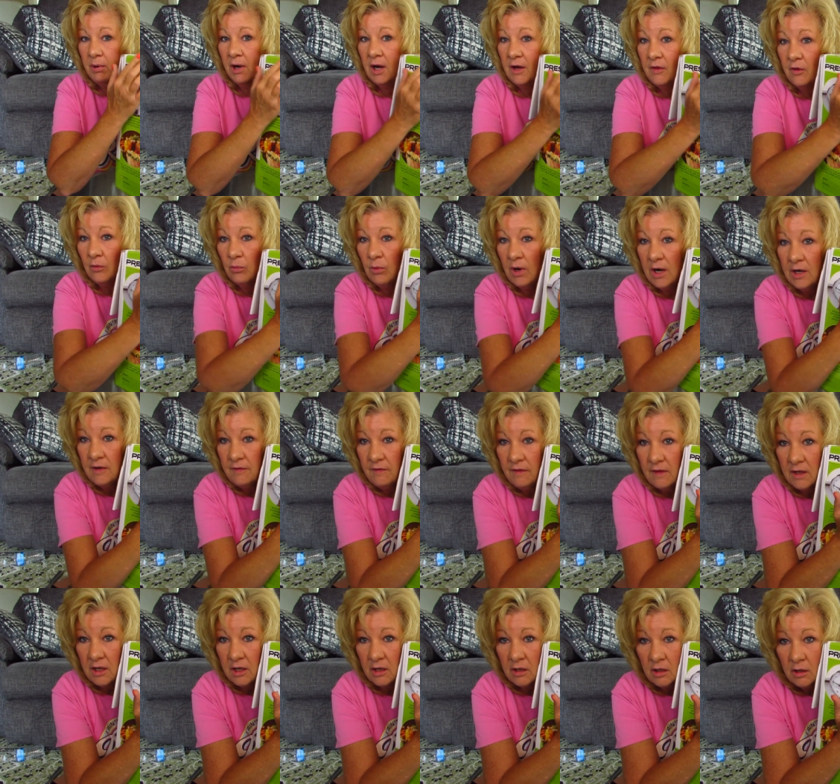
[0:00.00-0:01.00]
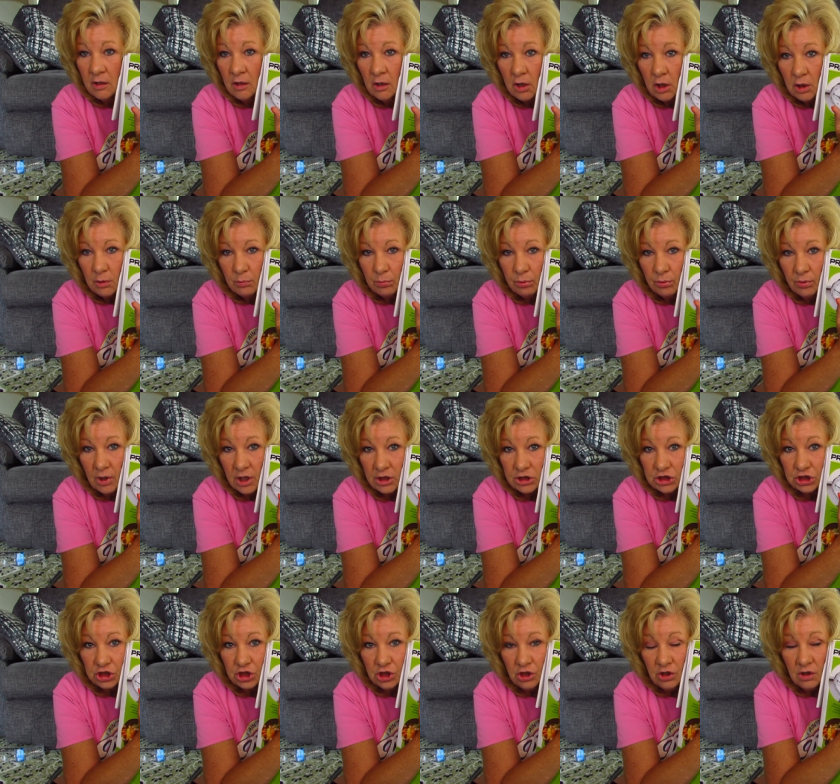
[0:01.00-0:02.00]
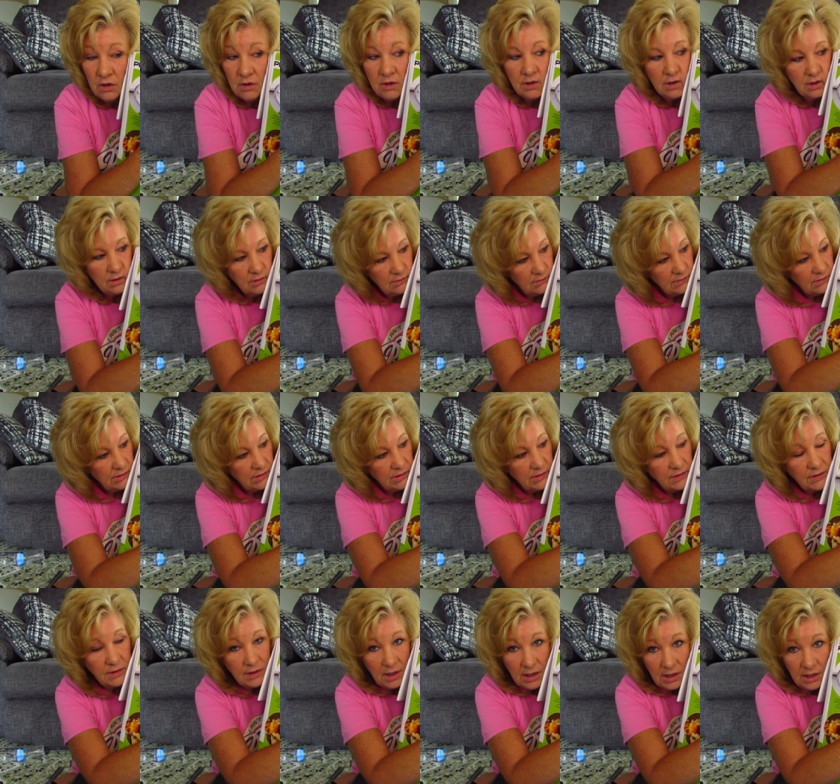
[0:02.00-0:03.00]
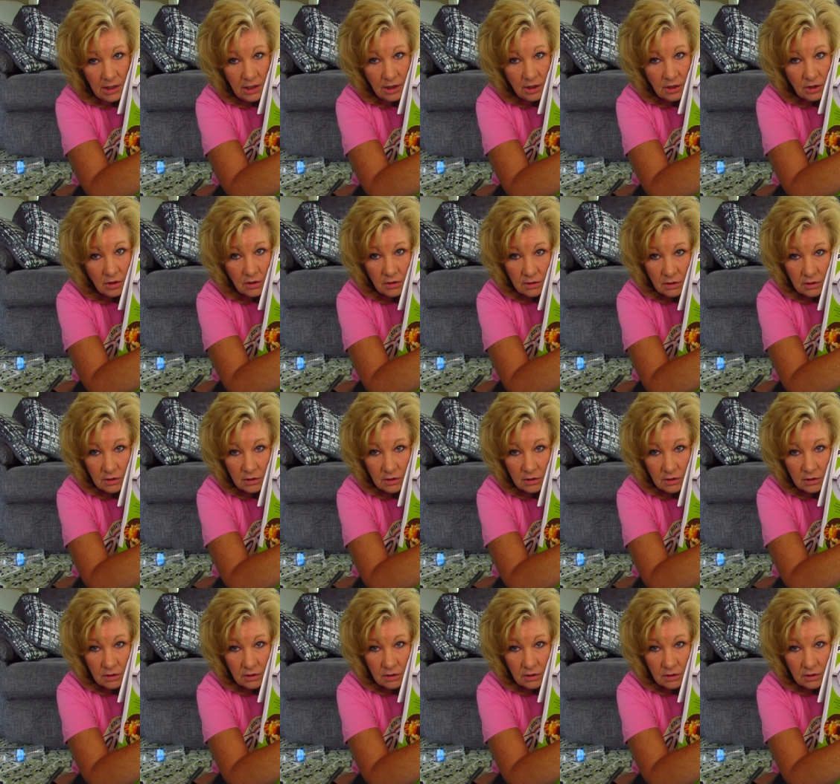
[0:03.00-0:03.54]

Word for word: Buy the right thing. Pressure canner.